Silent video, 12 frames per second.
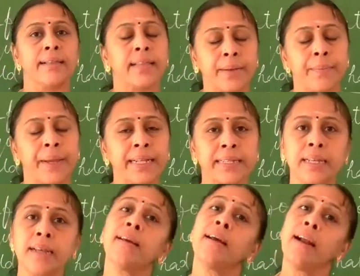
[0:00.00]
That means
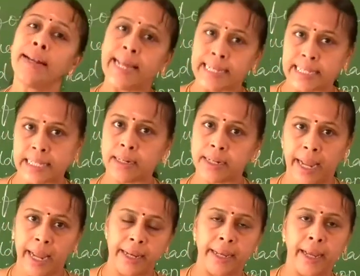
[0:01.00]
a desert
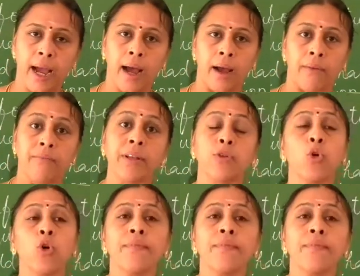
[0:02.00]
area with no